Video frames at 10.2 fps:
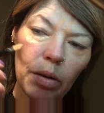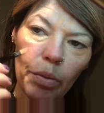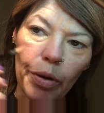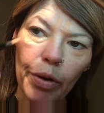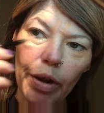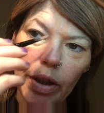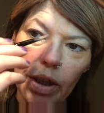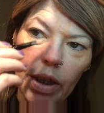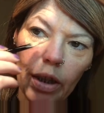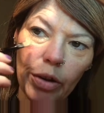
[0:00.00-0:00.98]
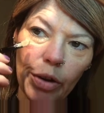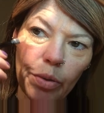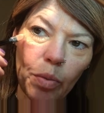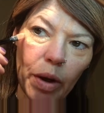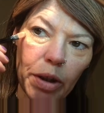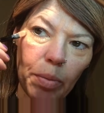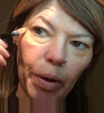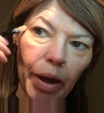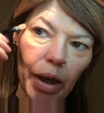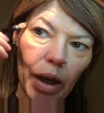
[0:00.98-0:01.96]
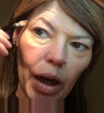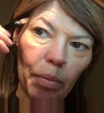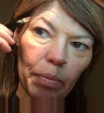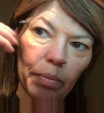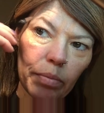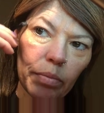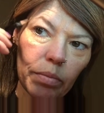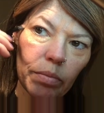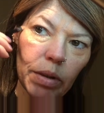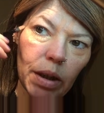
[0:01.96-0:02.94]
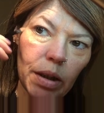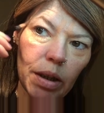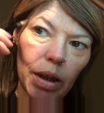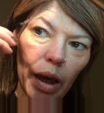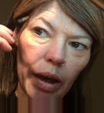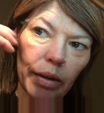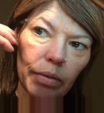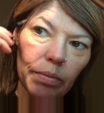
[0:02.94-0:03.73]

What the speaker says: With your concealer, you want to bring it up to the side